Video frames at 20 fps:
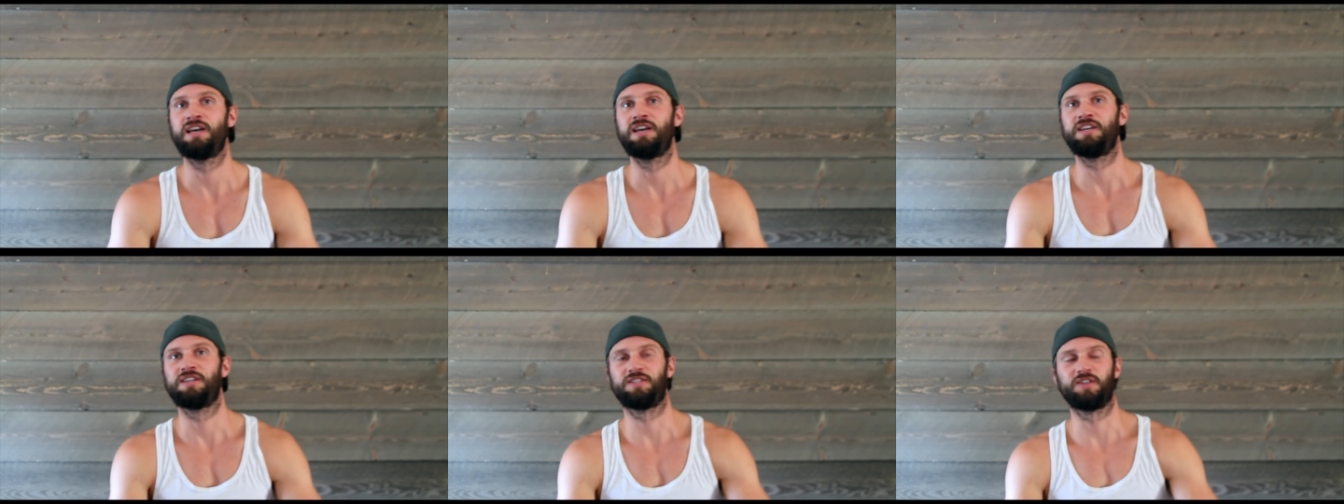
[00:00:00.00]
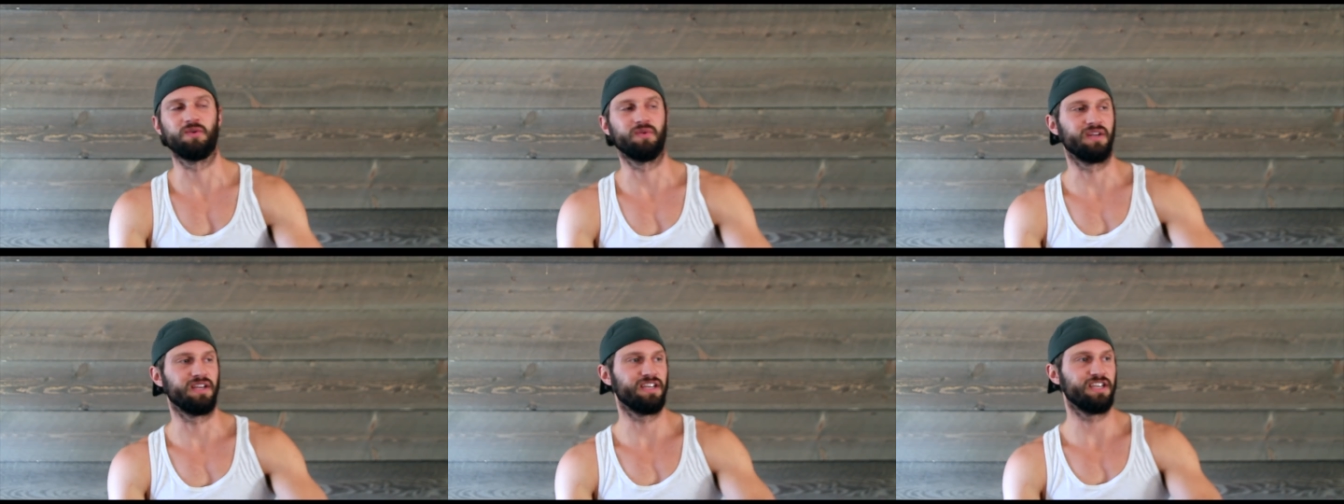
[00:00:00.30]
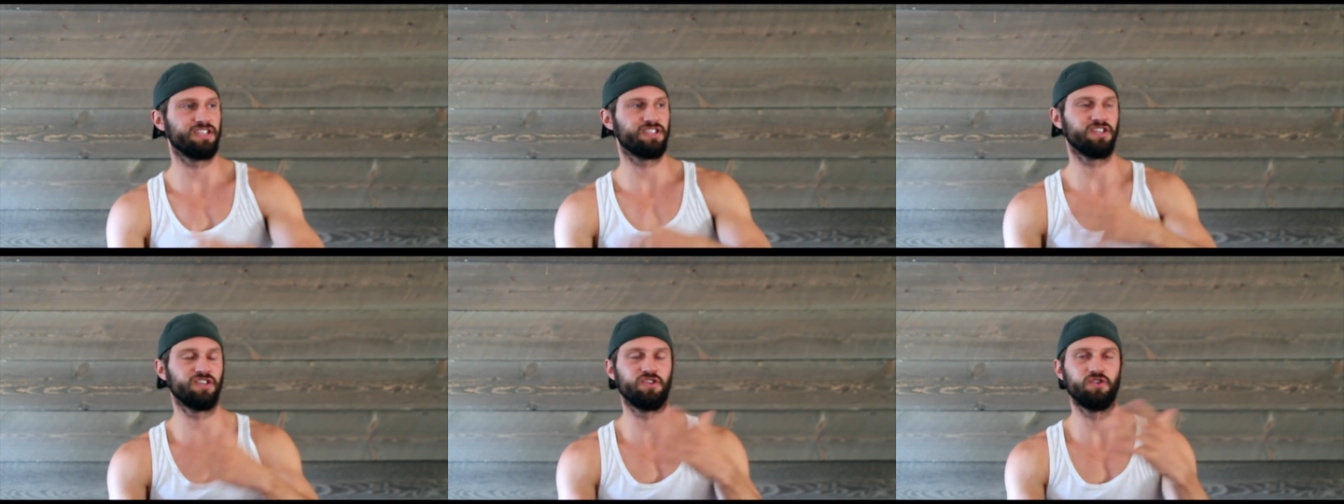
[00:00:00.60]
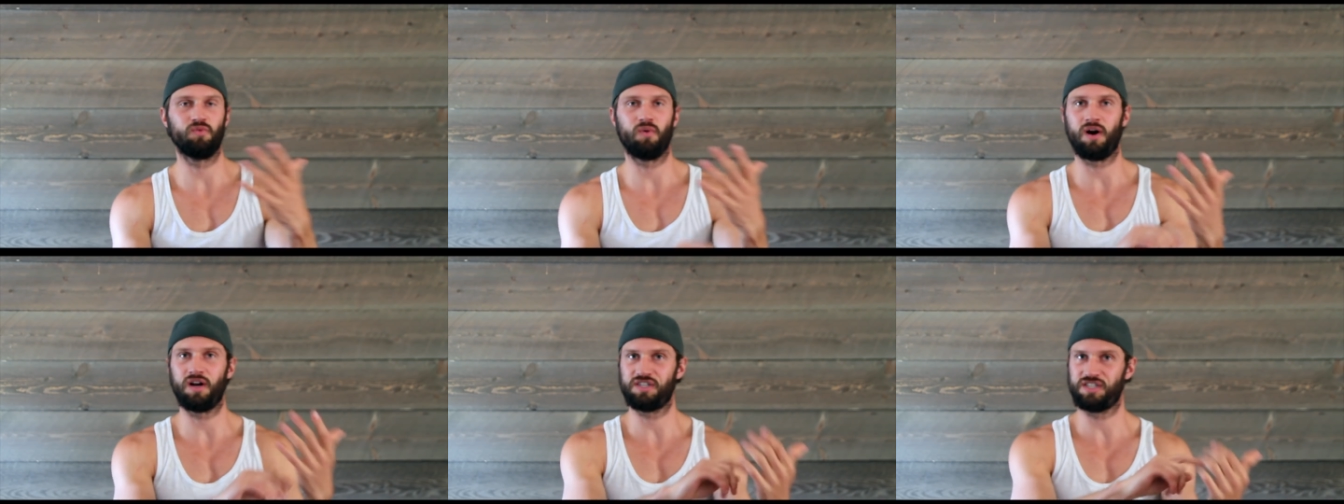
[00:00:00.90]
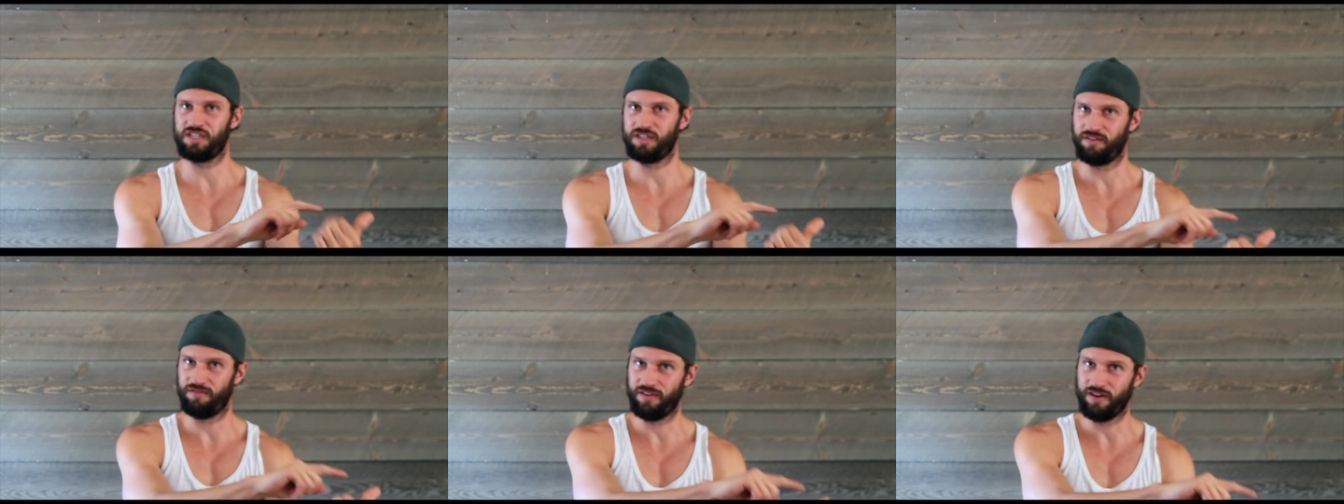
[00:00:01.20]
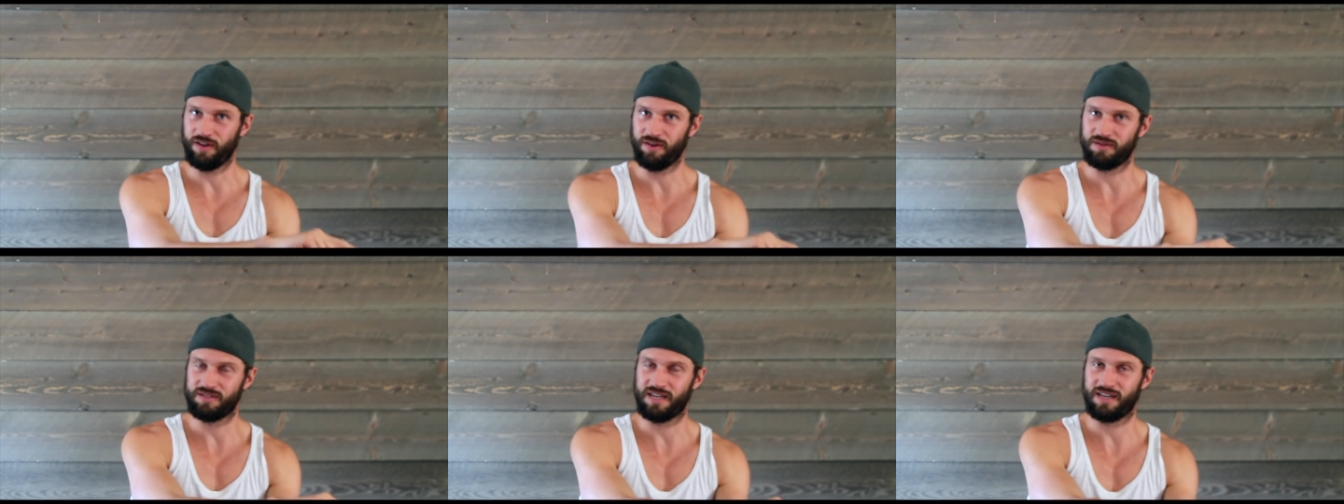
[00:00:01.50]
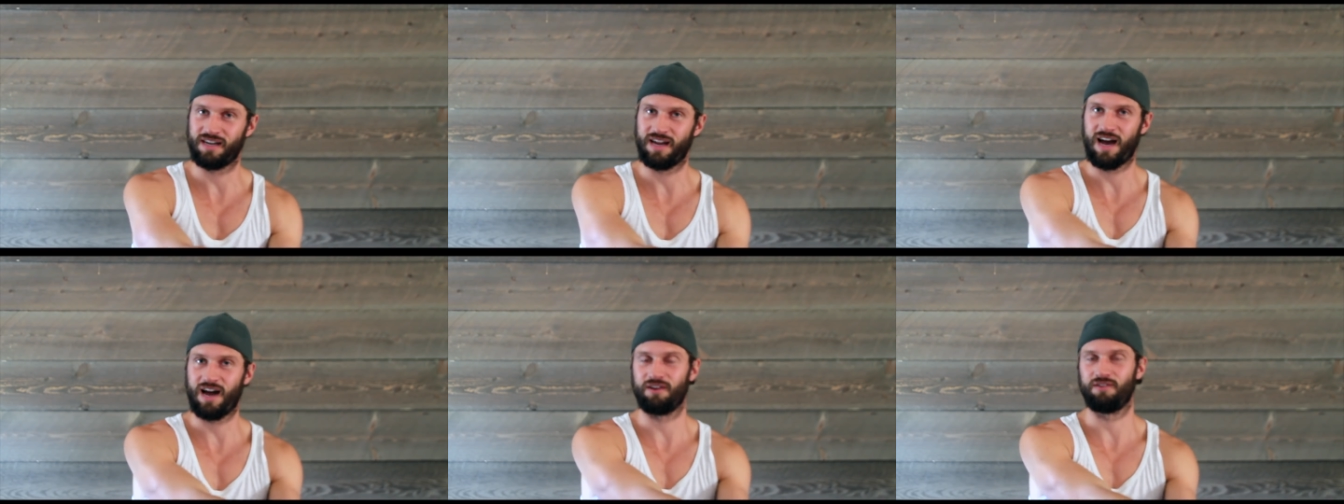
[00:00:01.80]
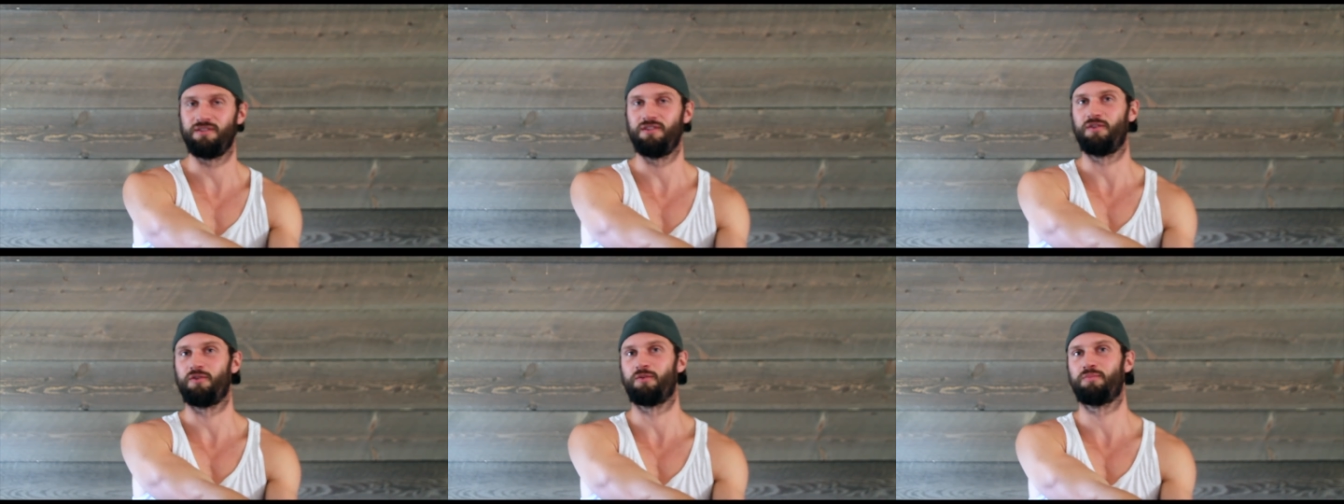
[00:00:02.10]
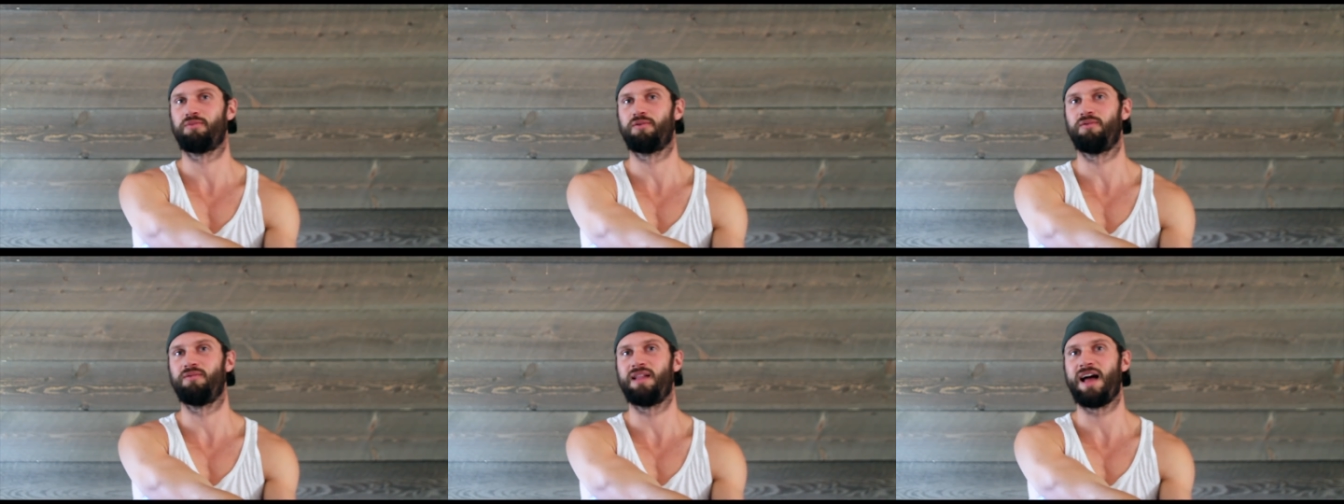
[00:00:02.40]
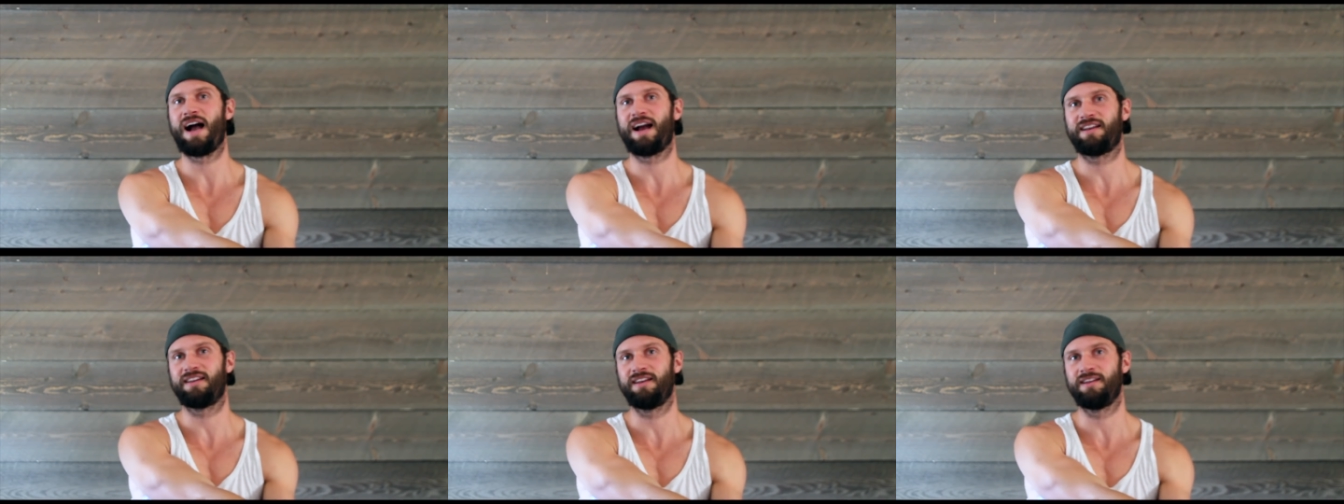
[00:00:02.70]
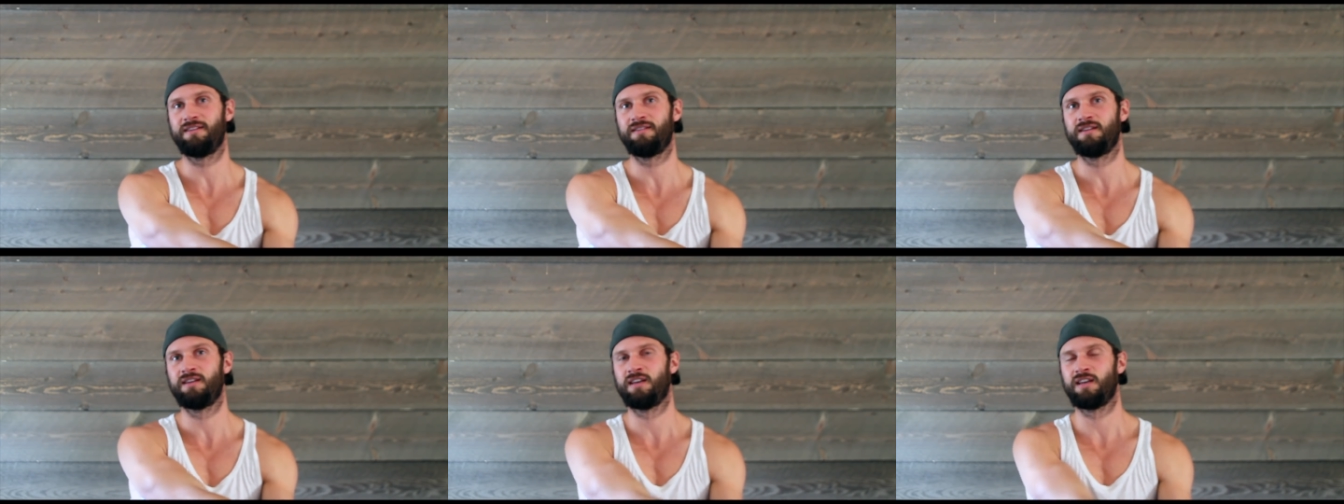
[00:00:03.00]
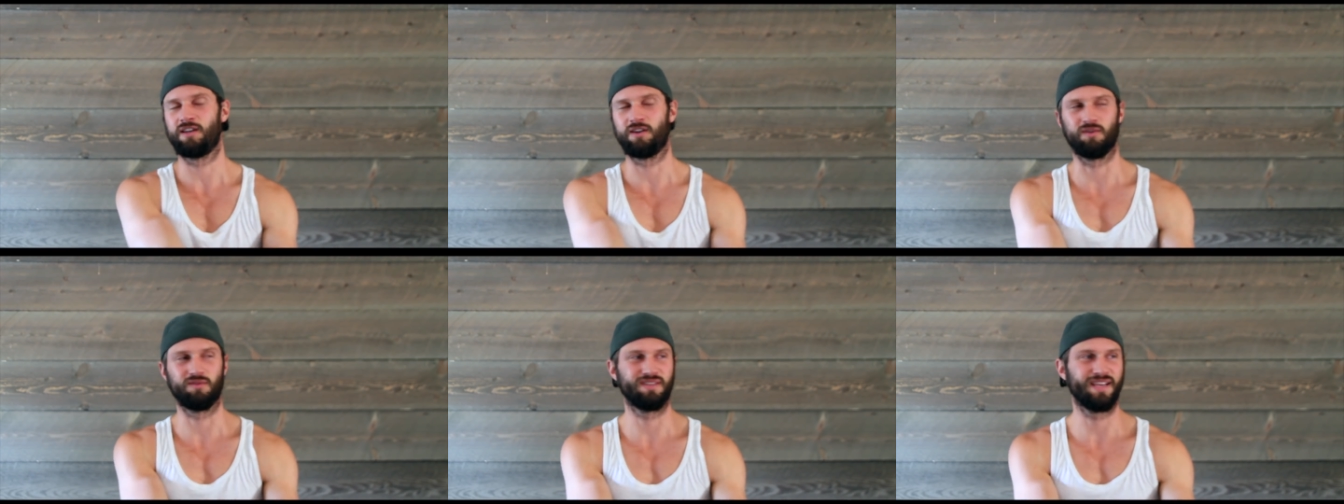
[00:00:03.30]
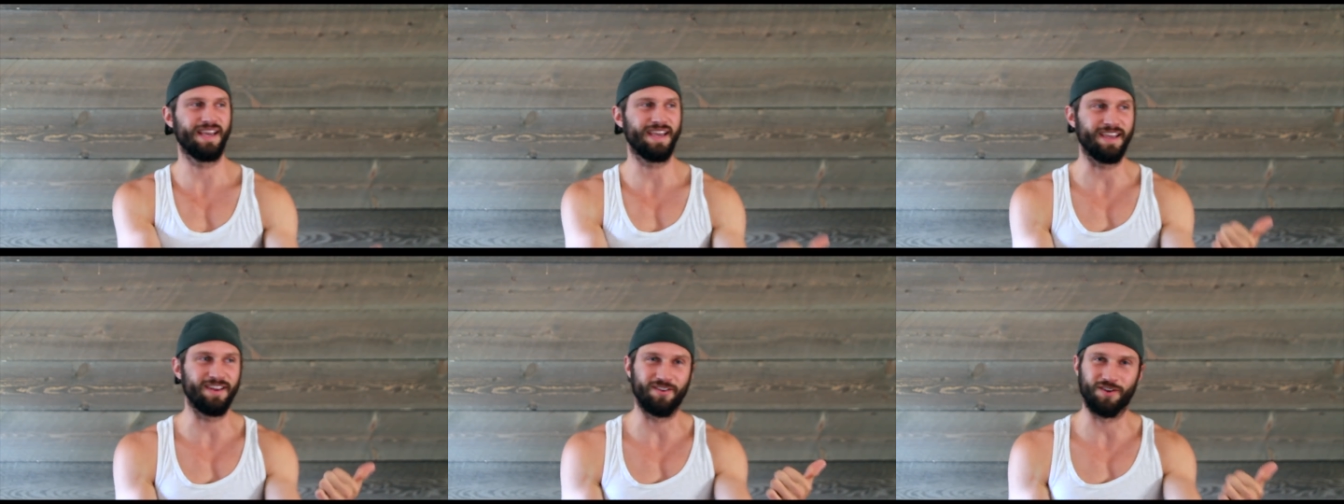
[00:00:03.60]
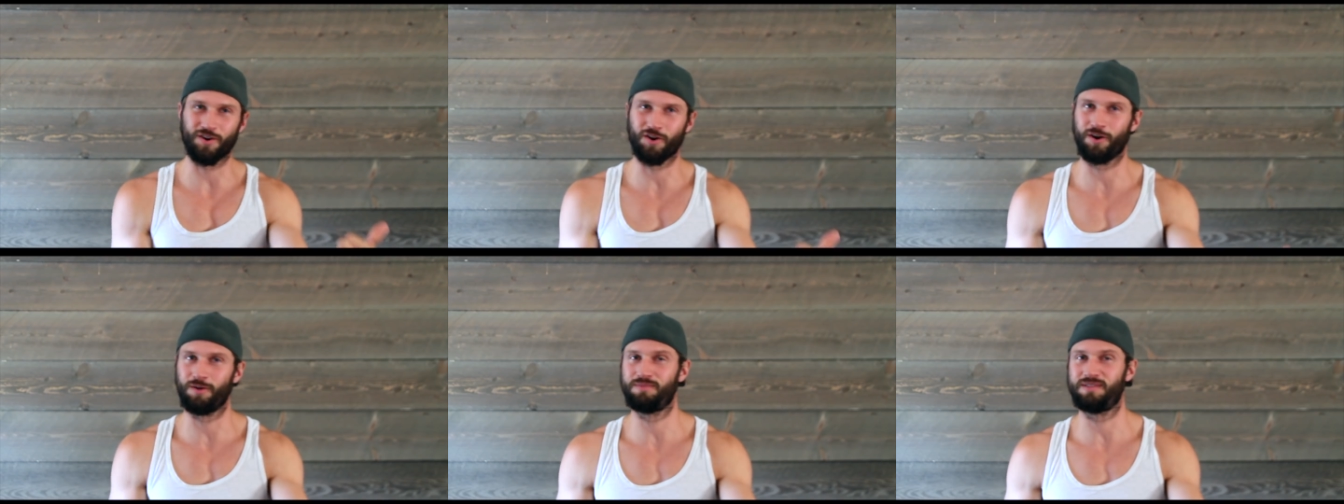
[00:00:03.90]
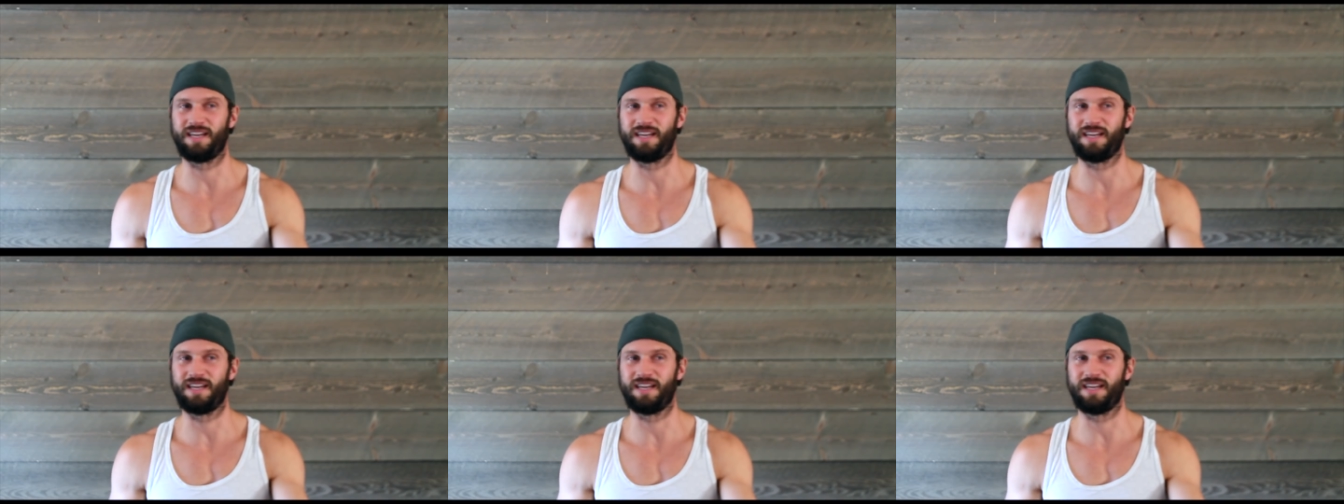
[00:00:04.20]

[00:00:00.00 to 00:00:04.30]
So in addition to watching the videos on how to lower prolactin, you know, taking herbs